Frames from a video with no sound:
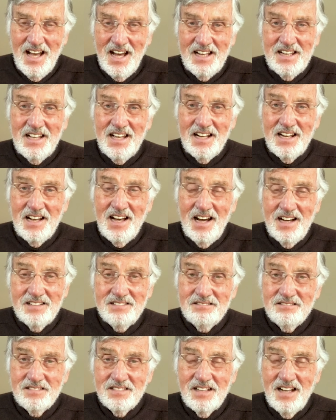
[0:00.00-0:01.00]
And yet,
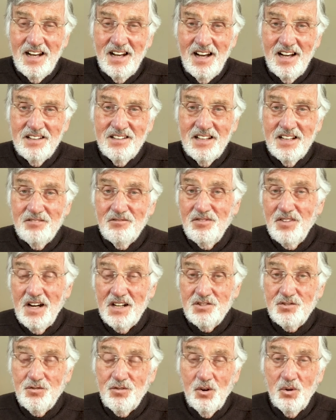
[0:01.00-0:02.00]
I, I then
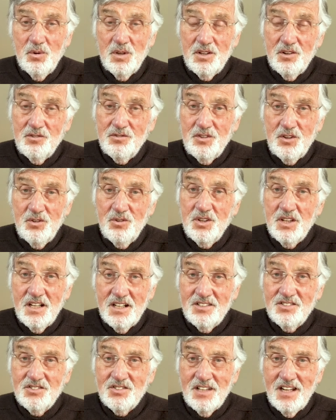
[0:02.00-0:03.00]
fast forward a few
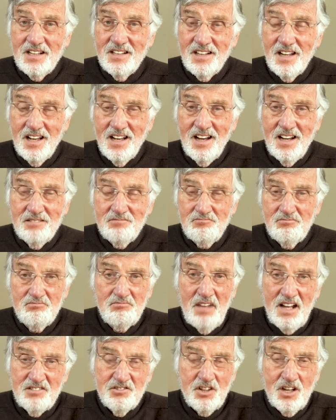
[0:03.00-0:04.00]
years, and
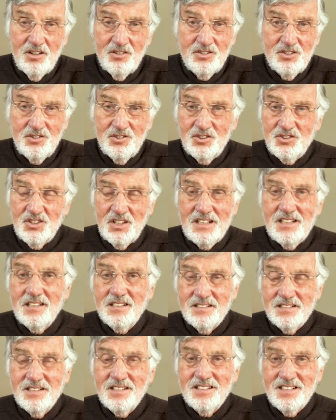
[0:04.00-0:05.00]
I had to go to New
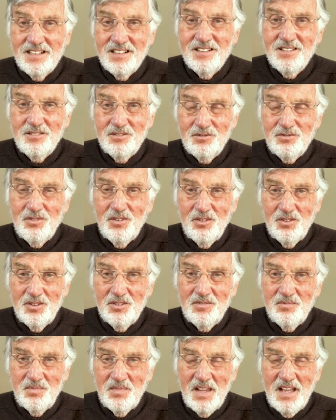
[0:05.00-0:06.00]
Zealand uh, for
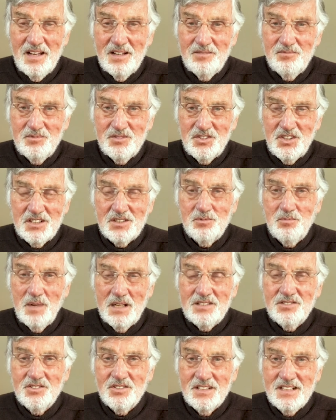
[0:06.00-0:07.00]
um, six
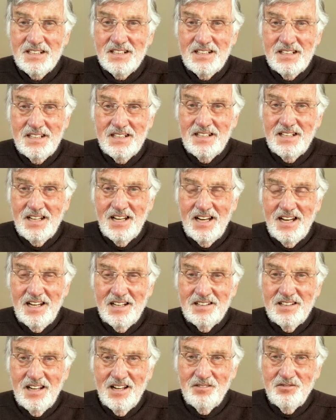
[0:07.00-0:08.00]
months
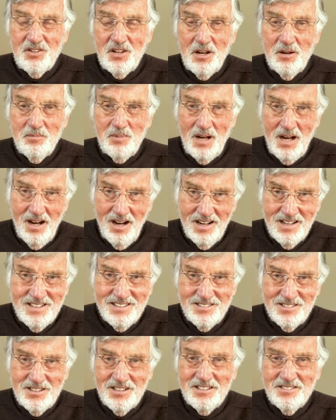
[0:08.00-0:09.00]
and left her
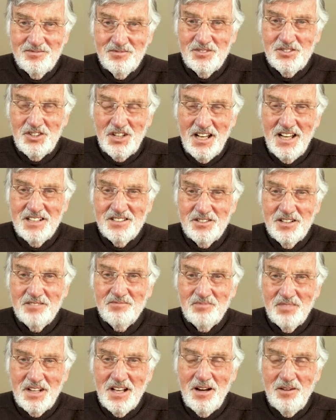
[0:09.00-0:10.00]
behind, and she had
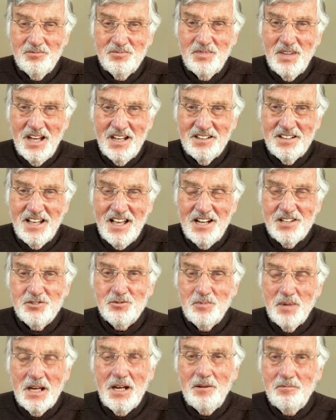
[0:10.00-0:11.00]
to come and
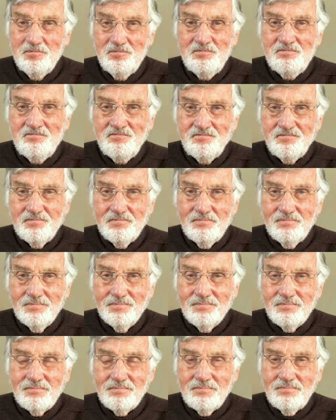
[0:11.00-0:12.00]
catch me up.
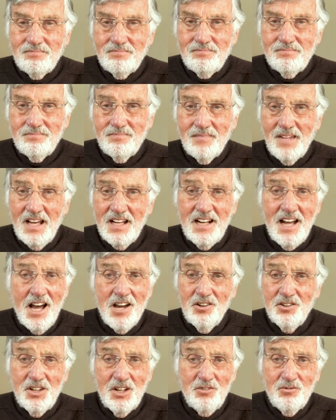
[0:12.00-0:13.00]
And I
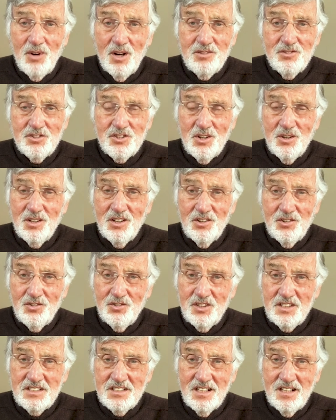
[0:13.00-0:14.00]
only wrote to her
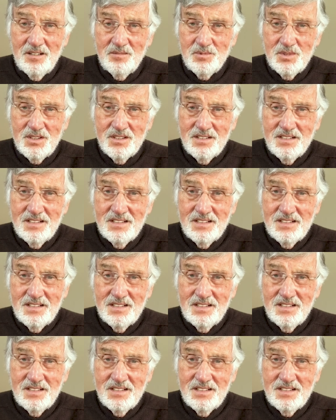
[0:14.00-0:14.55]
three times.